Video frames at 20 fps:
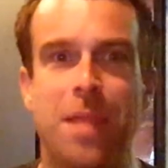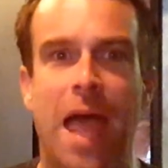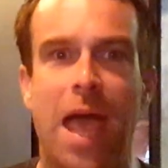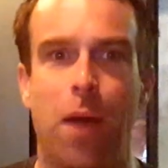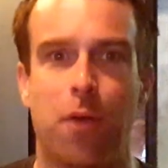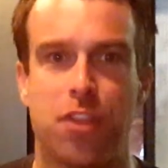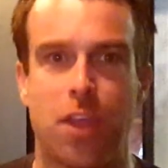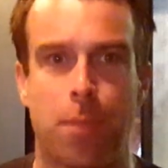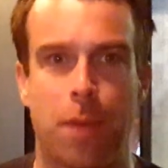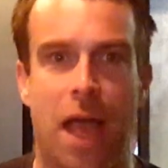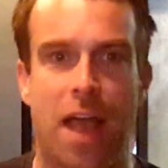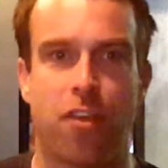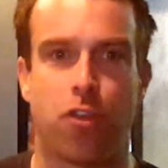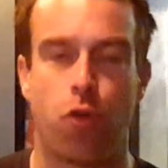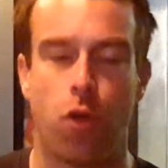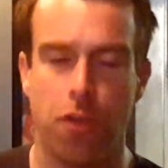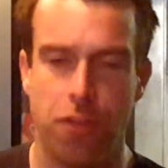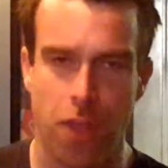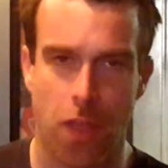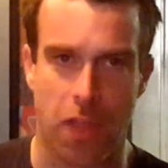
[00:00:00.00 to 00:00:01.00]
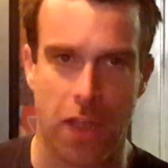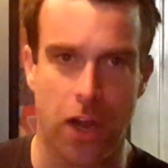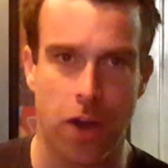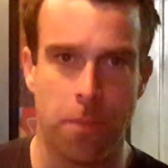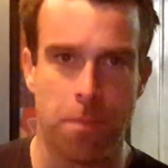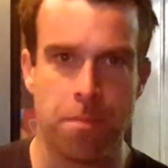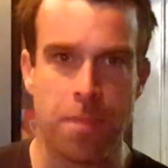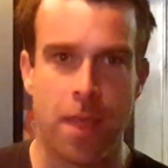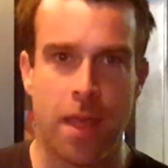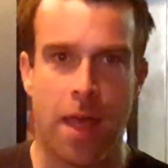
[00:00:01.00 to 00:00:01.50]
Hey, what's up guys? Chris Hill
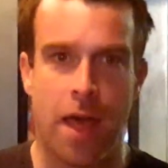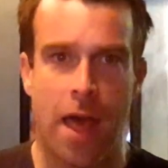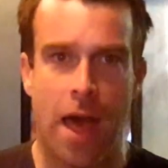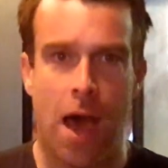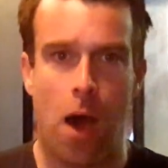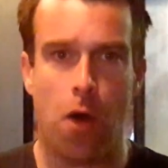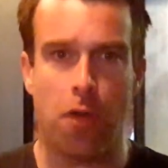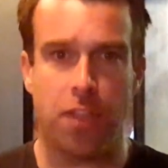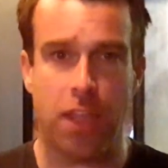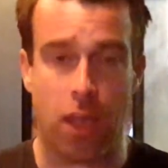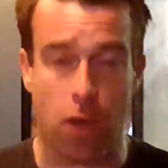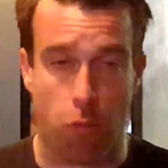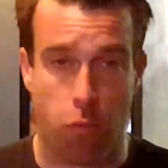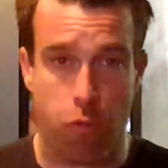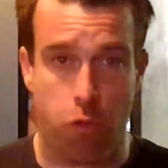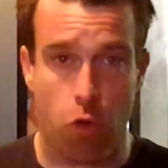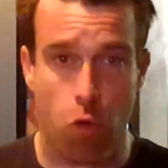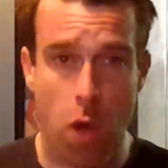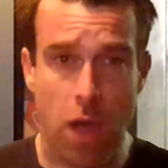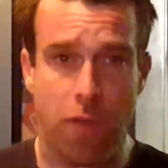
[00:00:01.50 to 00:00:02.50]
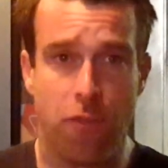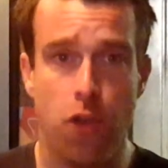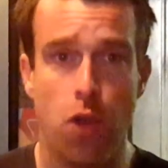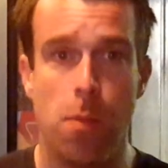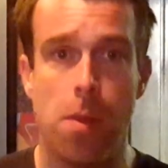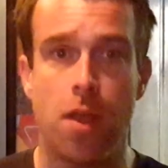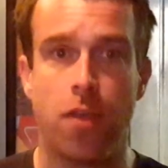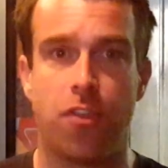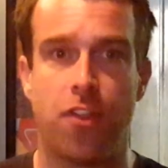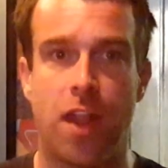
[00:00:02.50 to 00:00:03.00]
here. I want to take a quick few
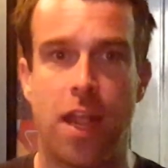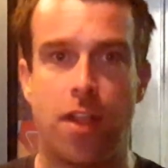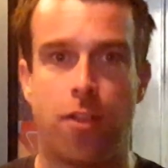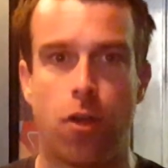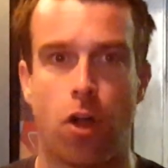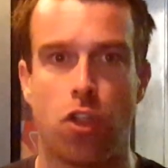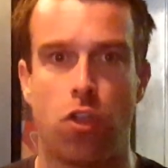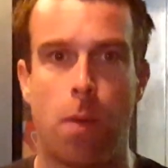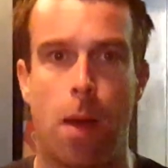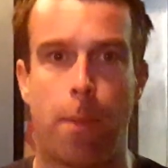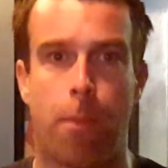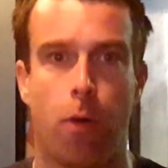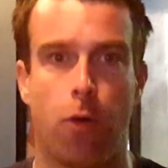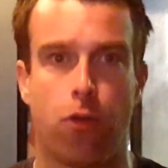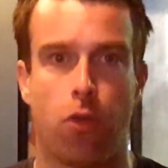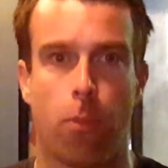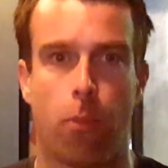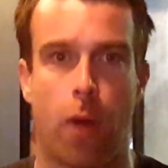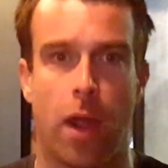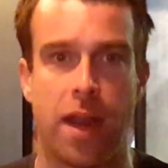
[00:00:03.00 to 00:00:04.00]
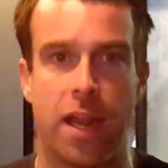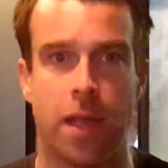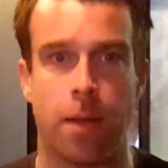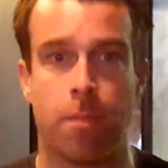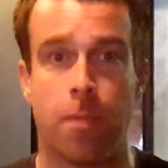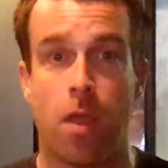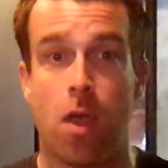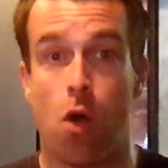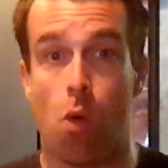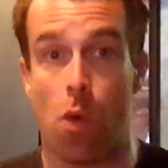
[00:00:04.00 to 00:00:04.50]
minutes today to talk to you about personal branding.
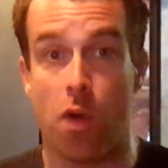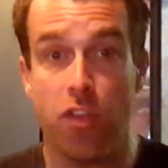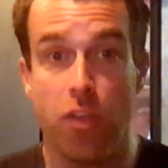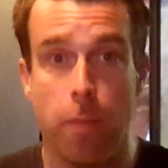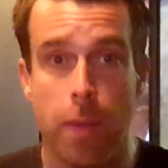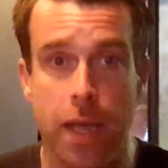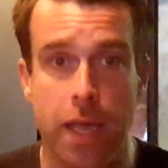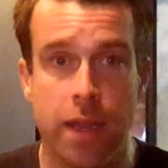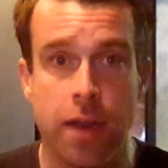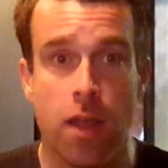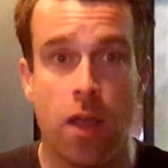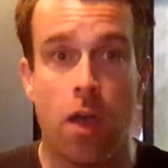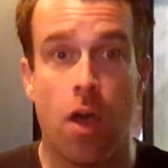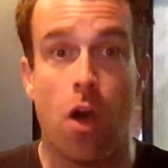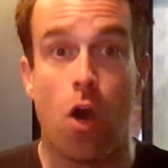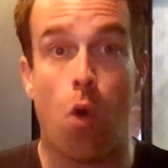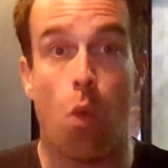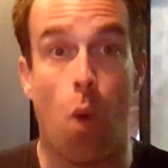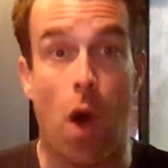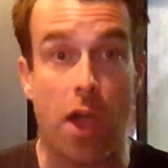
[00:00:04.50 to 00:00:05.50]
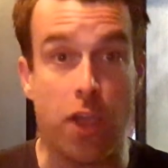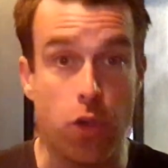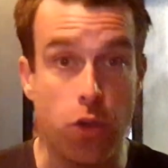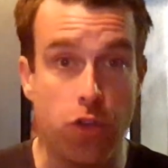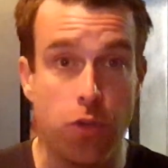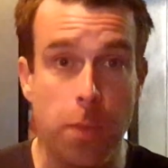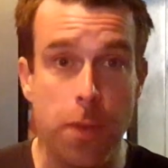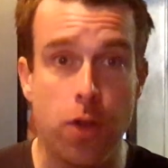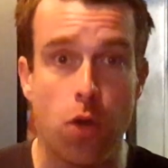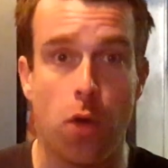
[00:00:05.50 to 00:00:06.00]
What does it mean, why you
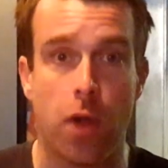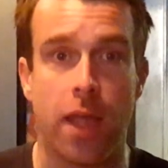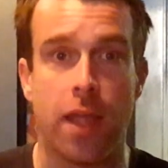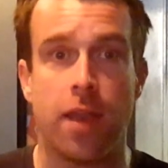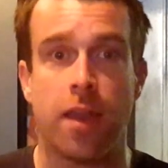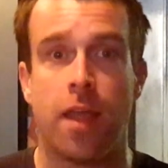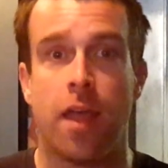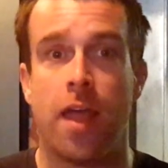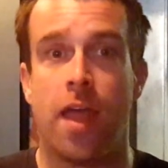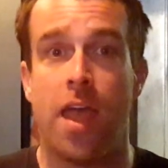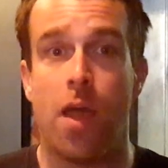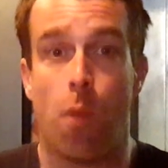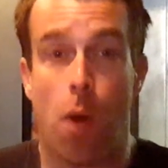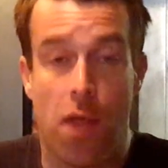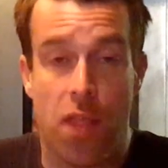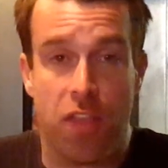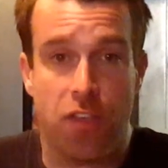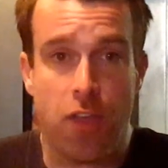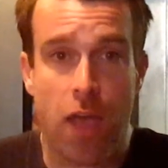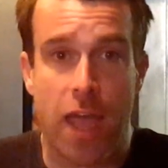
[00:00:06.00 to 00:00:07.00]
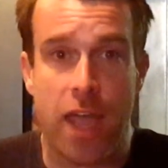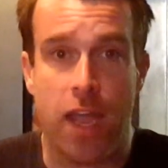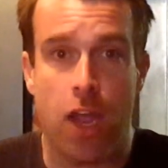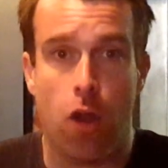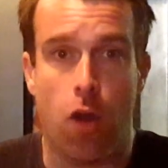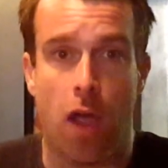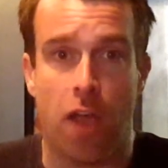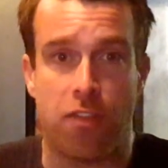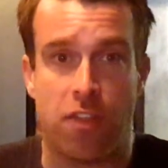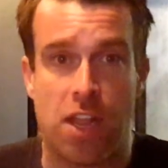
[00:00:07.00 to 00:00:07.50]
should be doing it, and why this guy
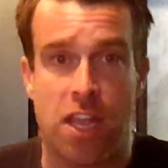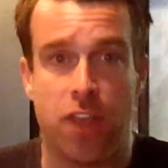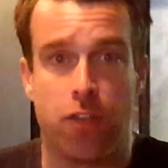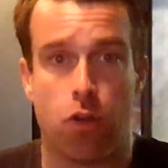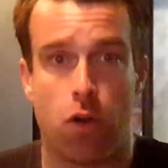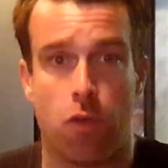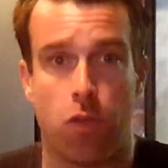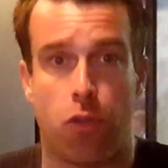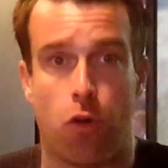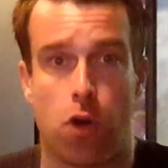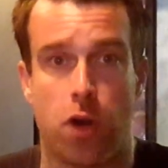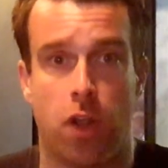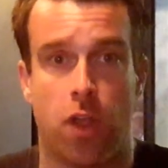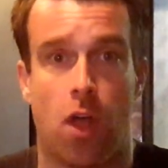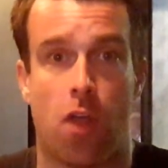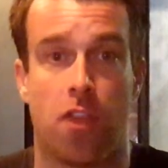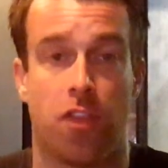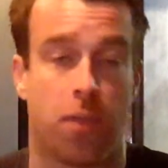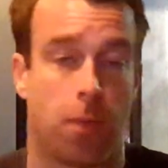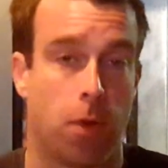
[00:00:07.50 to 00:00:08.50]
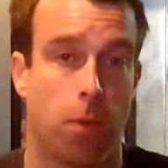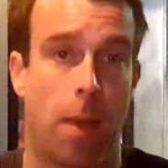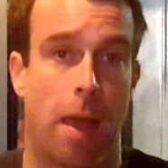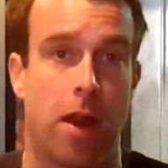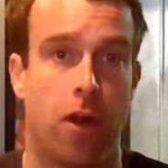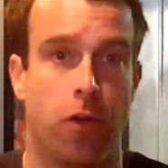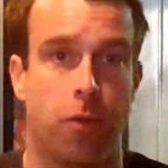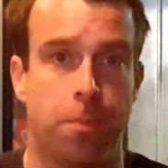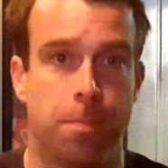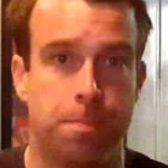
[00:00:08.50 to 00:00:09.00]
here has any sort of authority on the subject
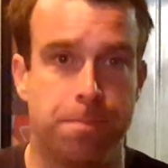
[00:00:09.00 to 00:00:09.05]
matter.